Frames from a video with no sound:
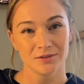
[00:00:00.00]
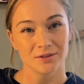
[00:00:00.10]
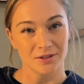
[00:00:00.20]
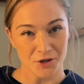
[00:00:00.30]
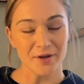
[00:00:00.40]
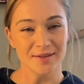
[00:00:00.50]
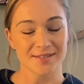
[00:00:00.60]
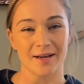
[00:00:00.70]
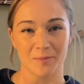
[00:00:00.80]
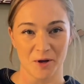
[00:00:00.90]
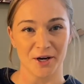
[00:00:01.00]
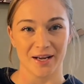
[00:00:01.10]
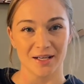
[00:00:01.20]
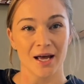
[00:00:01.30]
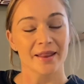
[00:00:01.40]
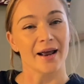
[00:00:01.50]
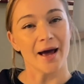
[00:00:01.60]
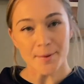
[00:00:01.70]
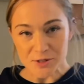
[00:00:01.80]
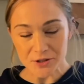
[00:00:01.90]
during the second period that
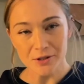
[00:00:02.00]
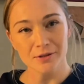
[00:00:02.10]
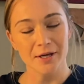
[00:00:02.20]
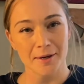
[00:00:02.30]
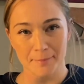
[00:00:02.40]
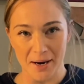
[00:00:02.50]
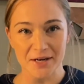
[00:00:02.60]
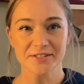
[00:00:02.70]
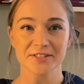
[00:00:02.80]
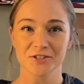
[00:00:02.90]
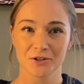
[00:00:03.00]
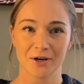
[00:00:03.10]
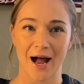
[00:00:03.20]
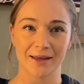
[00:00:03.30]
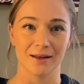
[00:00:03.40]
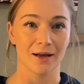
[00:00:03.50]
absolutely embarrasses the Kraken.